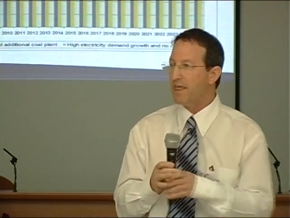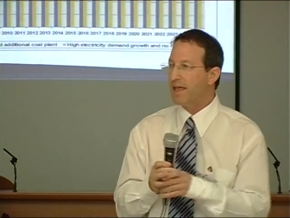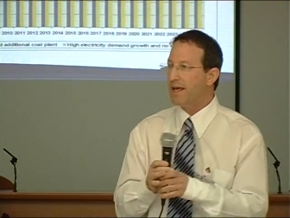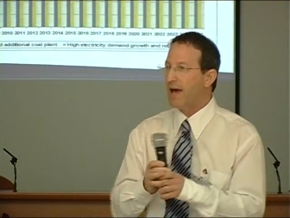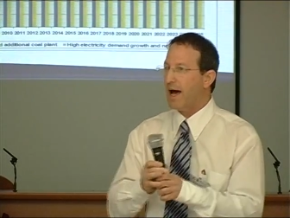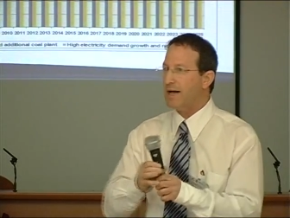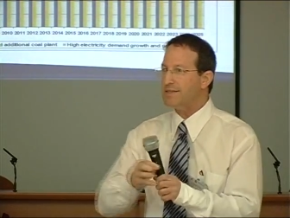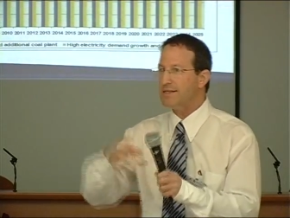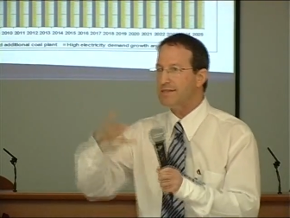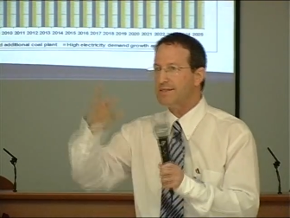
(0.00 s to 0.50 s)

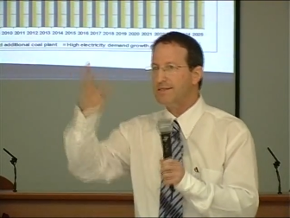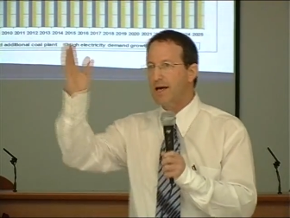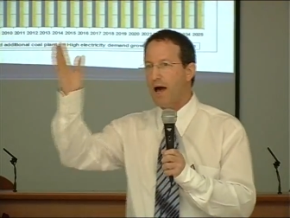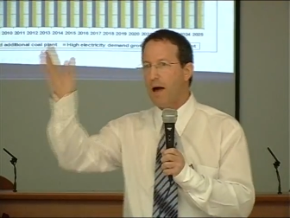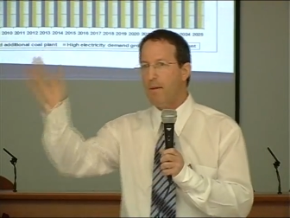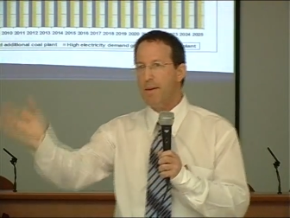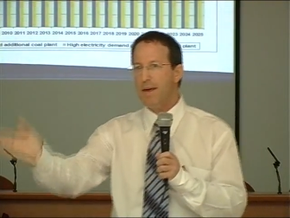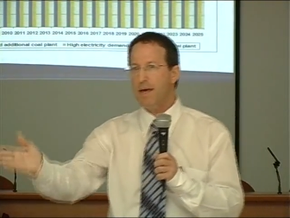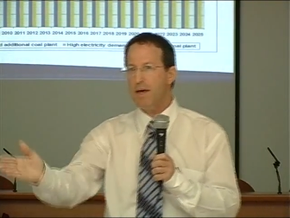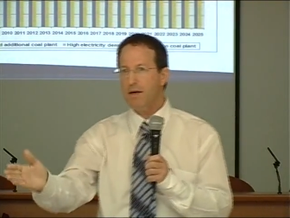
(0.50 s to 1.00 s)
The gas is
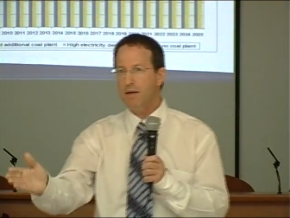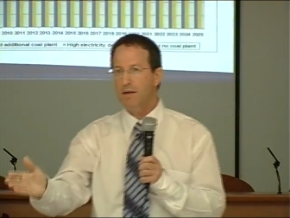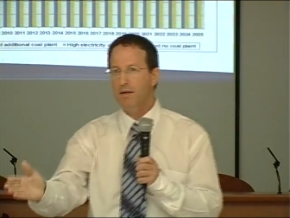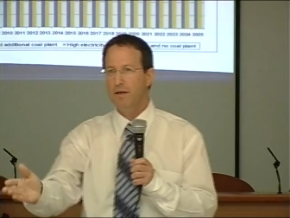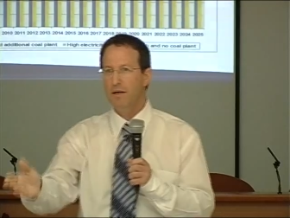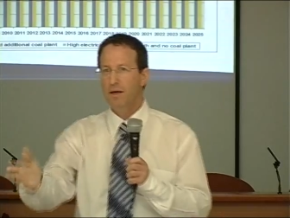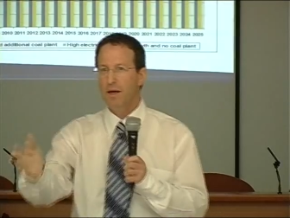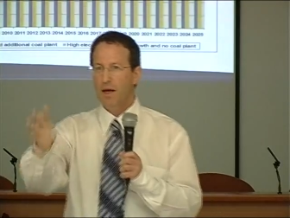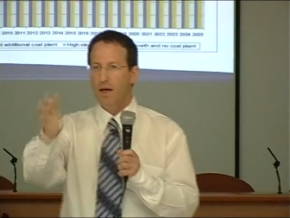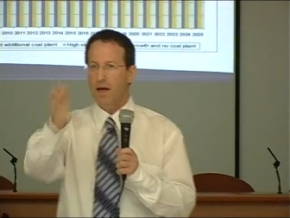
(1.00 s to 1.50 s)

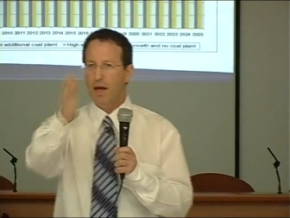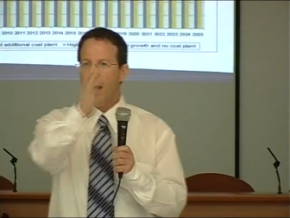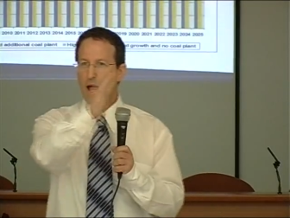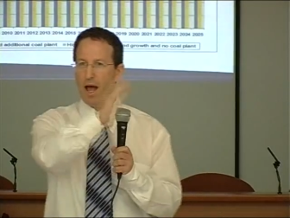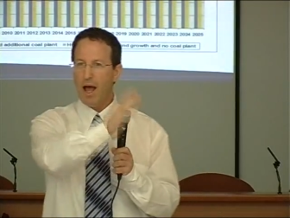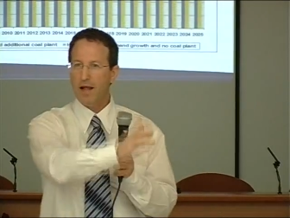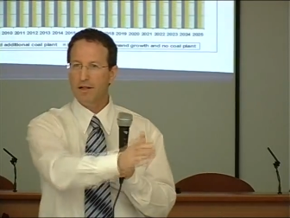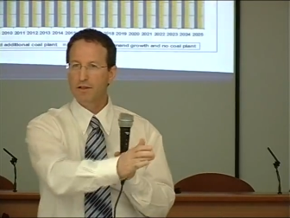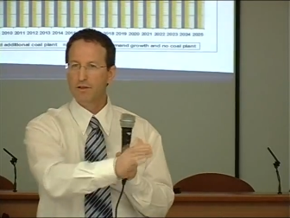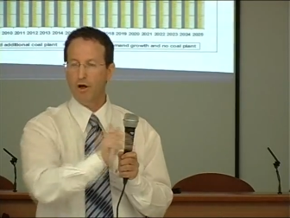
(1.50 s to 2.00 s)
coming
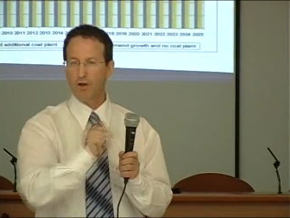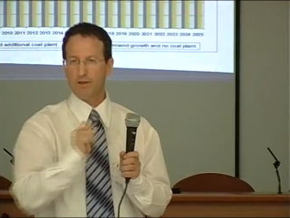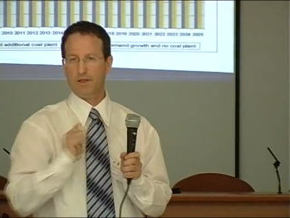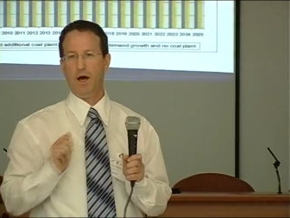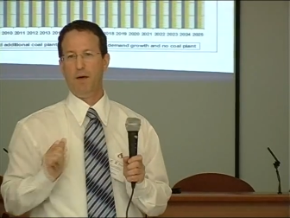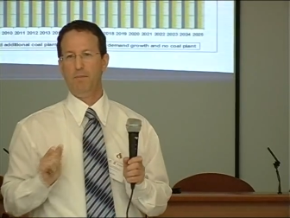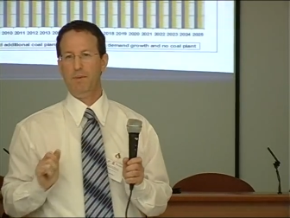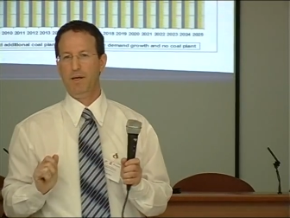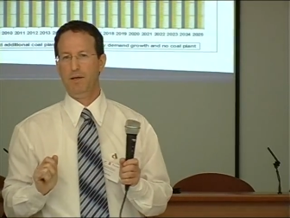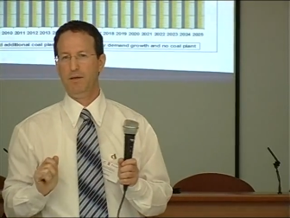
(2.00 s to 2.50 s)
and
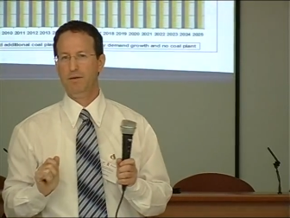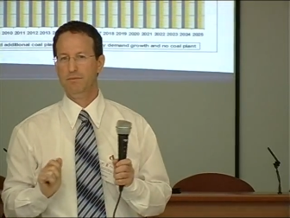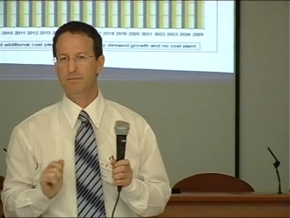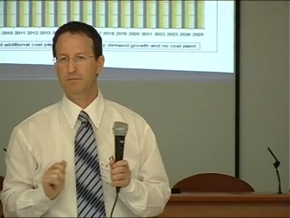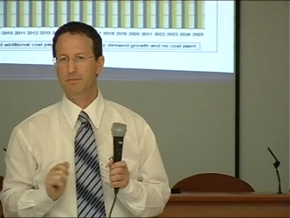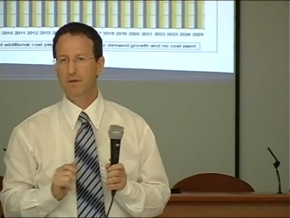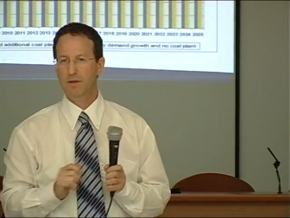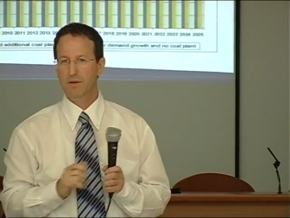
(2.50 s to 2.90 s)
not coming.